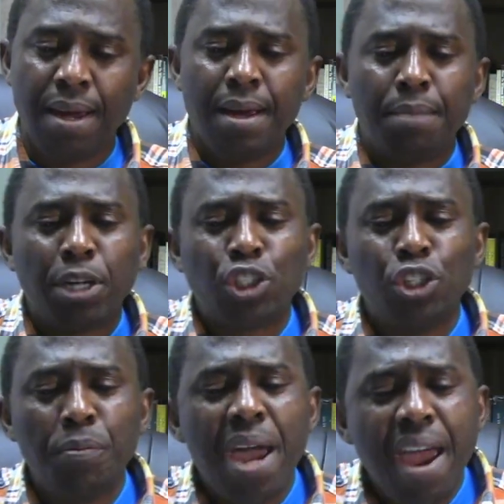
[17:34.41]
But you
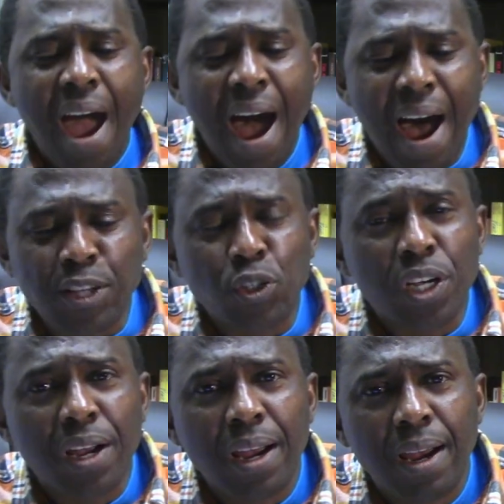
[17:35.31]
may ask,
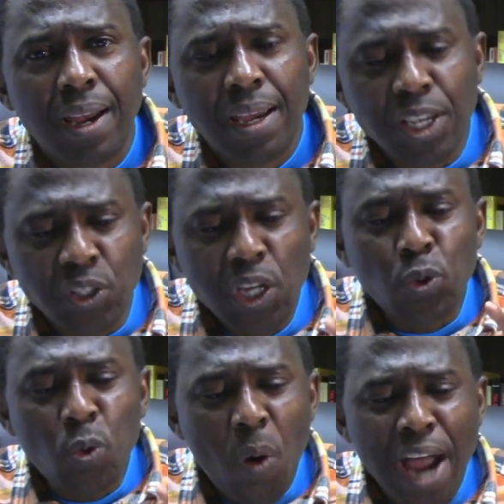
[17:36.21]
is it
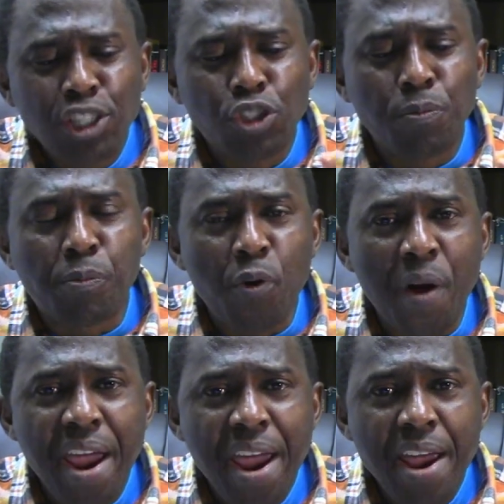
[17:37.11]
right to
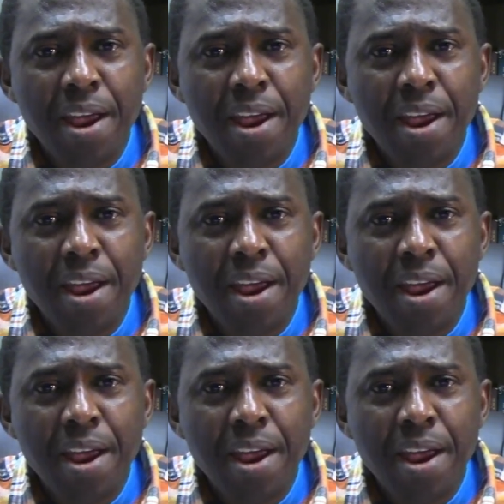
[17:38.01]
pray